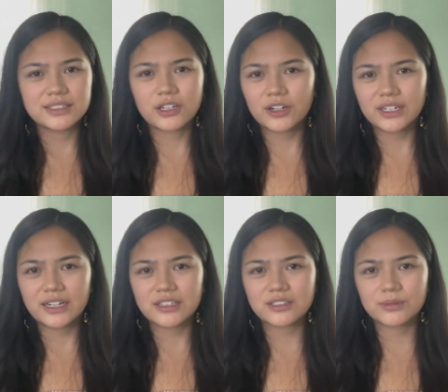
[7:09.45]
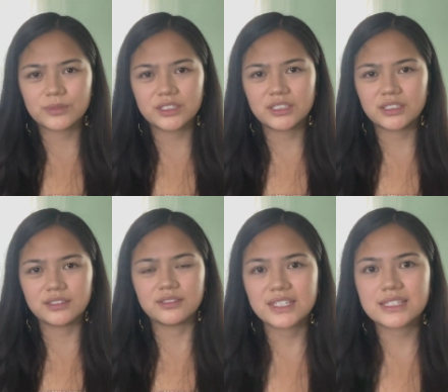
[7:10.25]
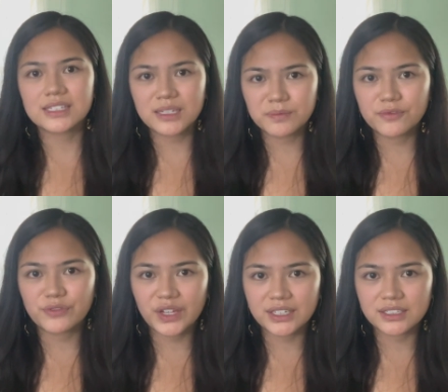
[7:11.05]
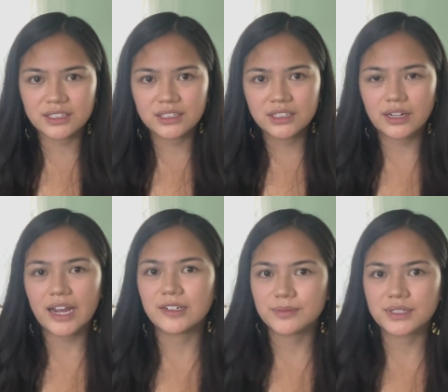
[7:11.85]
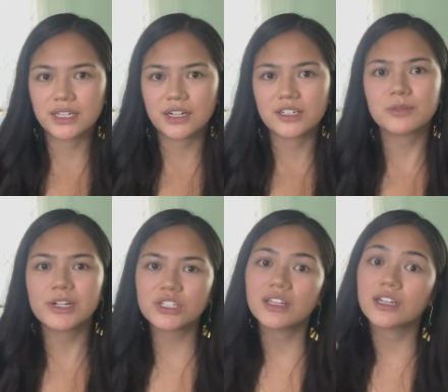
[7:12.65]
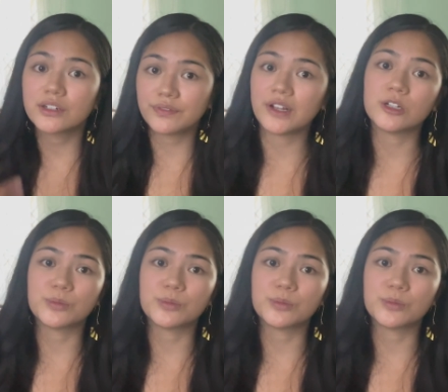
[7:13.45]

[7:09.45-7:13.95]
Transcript: Target has some really good slim fit items there, especially the Goodfellow